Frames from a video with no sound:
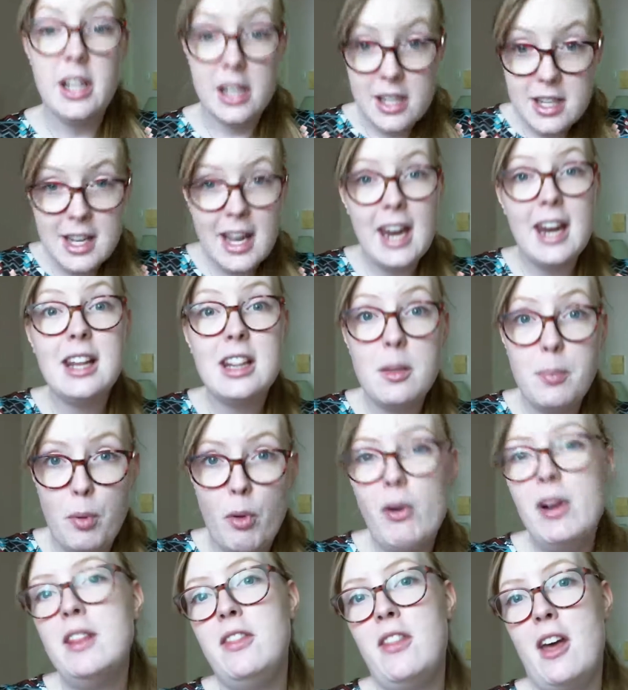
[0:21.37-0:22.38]
You're getting the
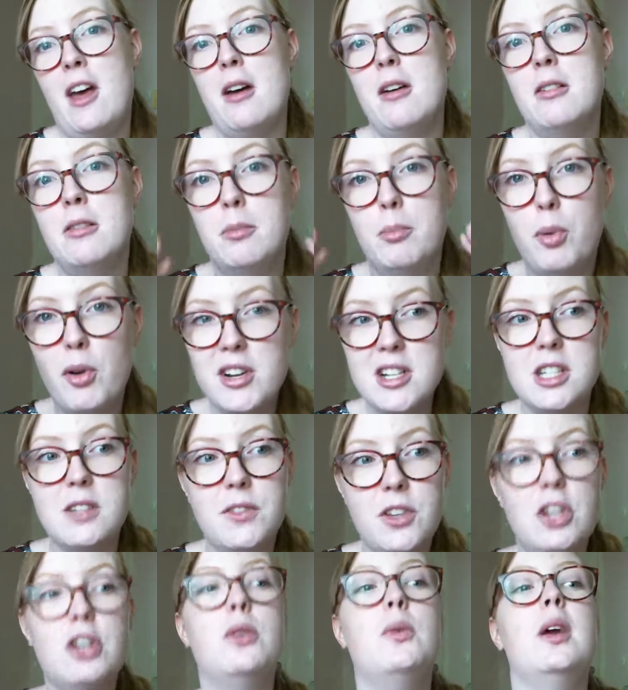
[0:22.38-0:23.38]
point there. Point of
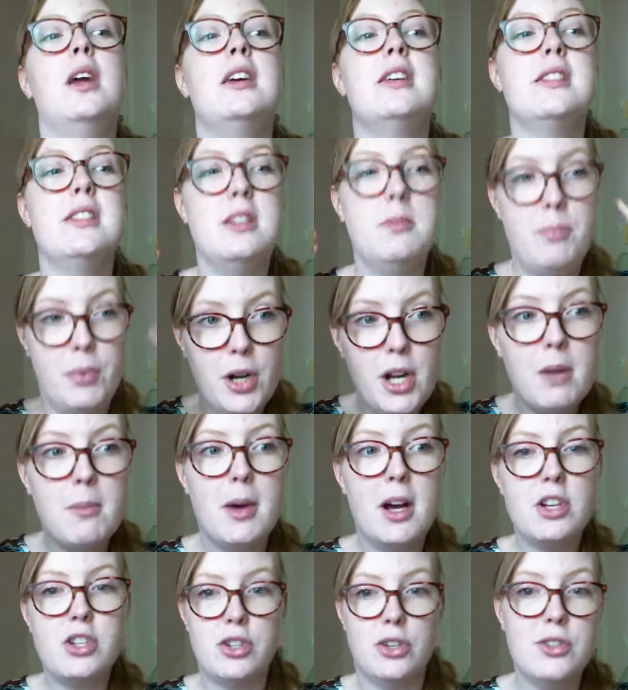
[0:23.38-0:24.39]
view is pretty
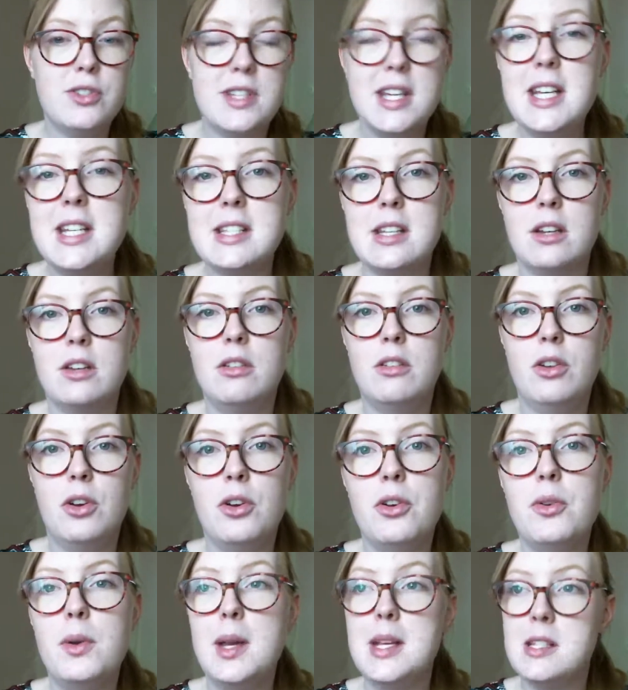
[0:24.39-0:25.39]
much who sees it who
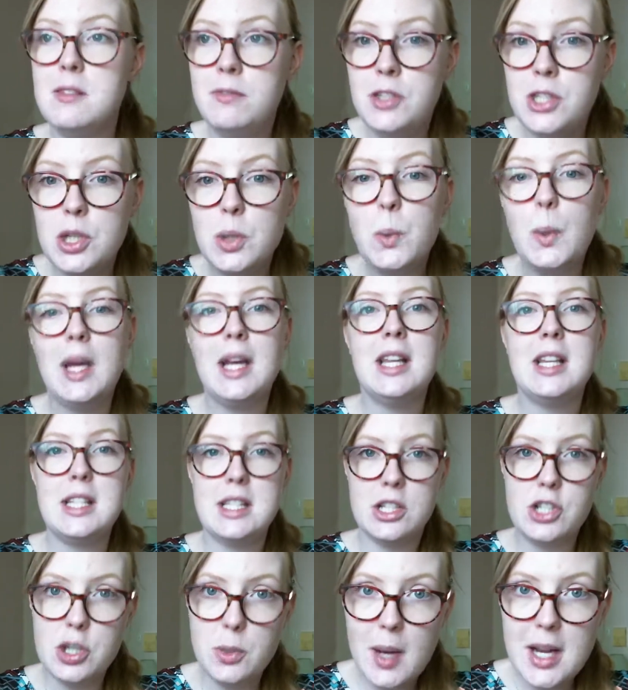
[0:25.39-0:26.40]
is viewing the
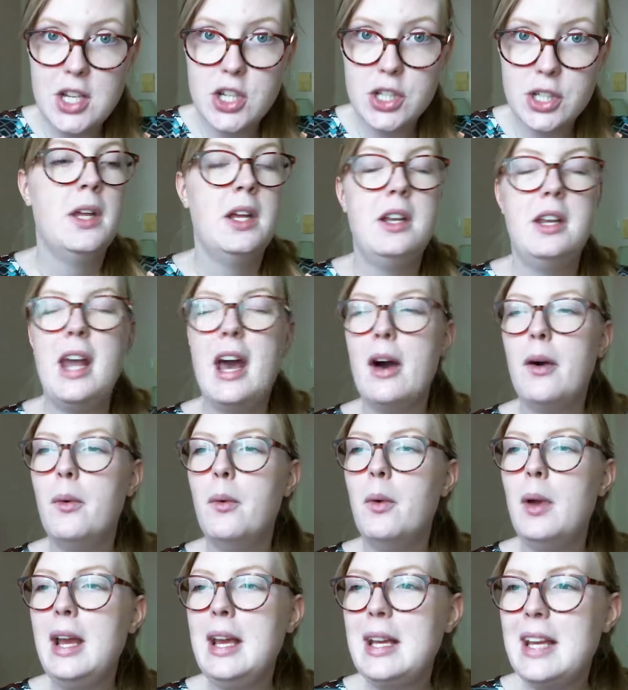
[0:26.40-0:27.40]
situation.
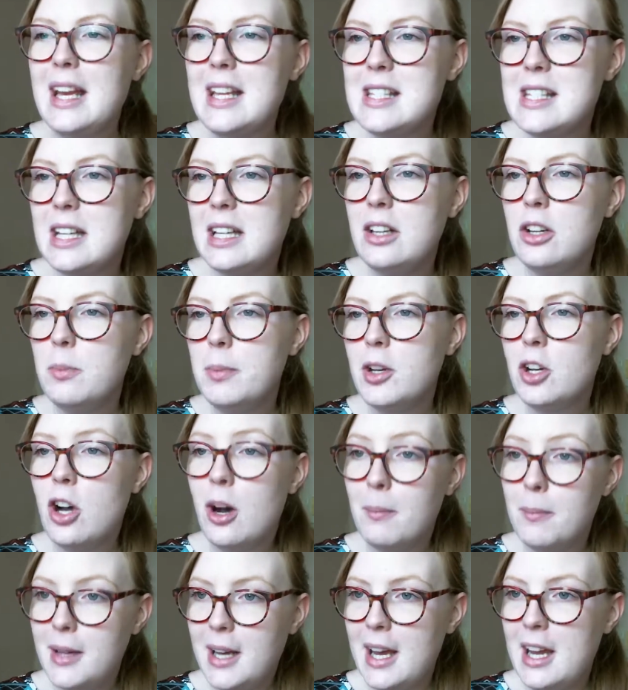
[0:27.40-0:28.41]
Now, it gets a little bit
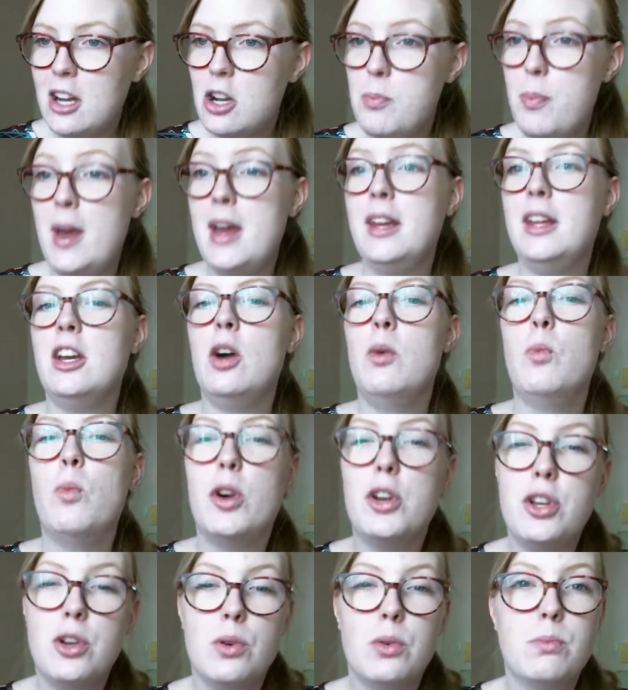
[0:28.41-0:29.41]
complicated depending on
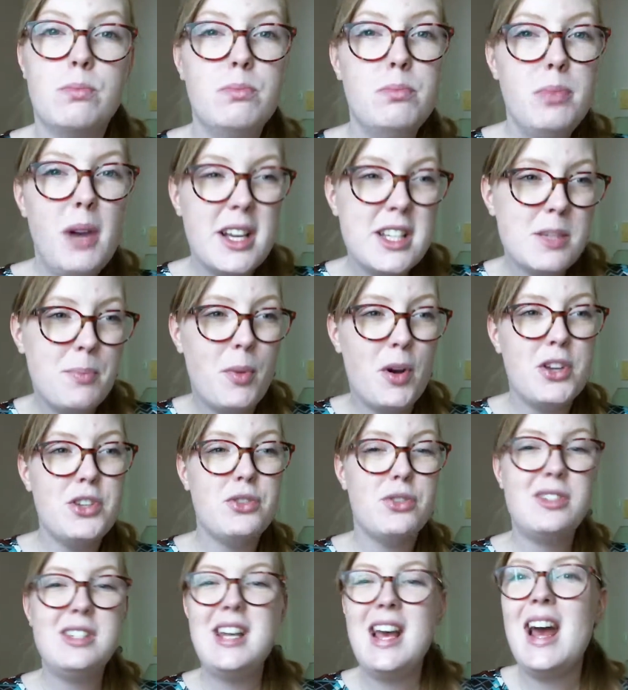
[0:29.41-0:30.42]
what your, I suppose,
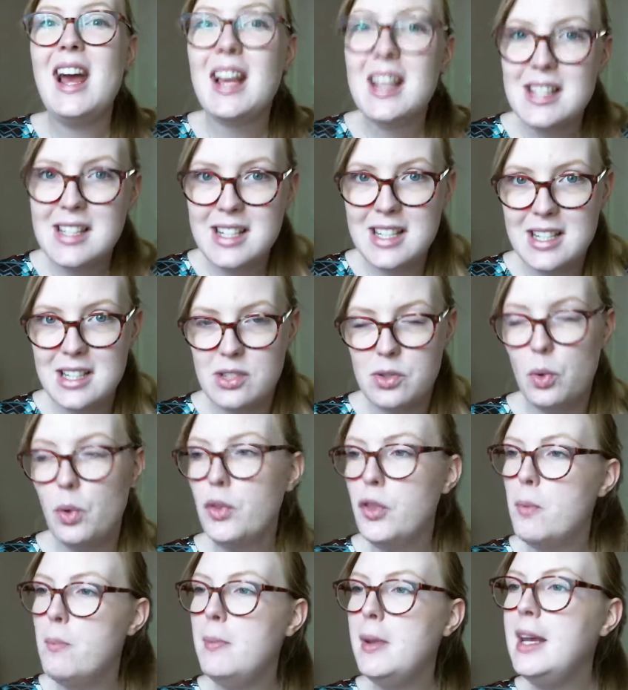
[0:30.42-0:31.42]
your text is or
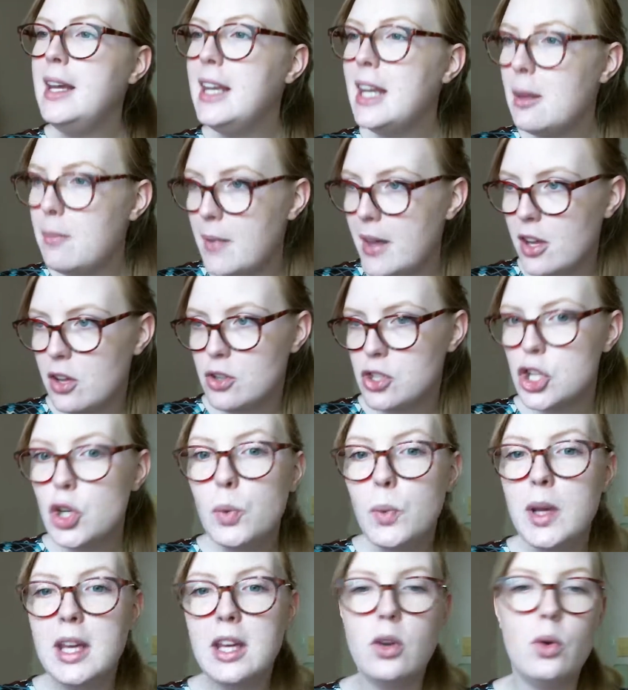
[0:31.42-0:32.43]
the medium that you're
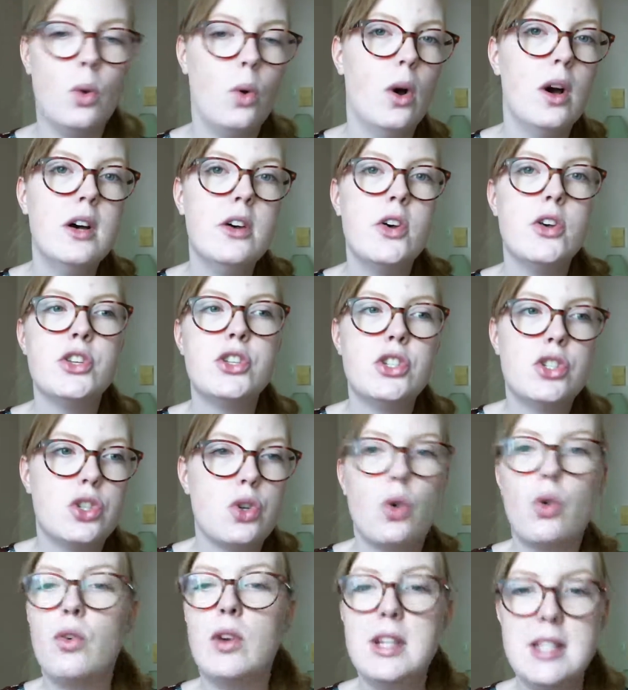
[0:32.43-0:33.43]
doing your
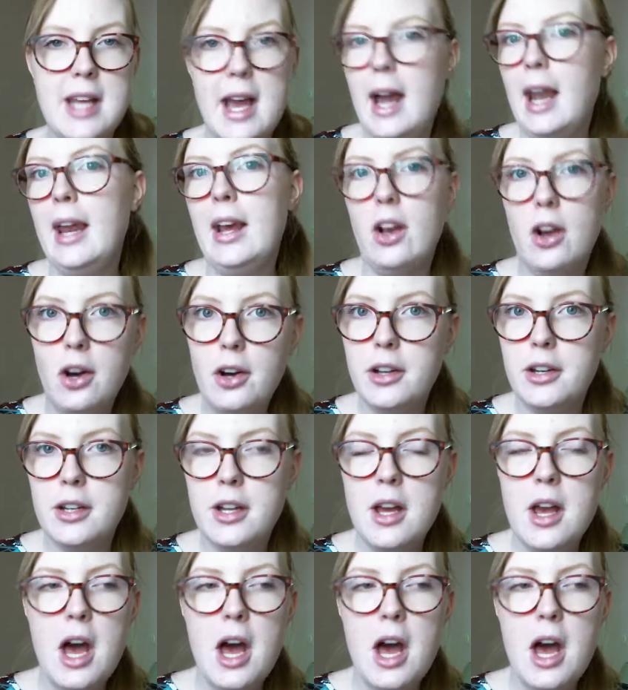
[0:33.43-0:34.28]
storytelling on.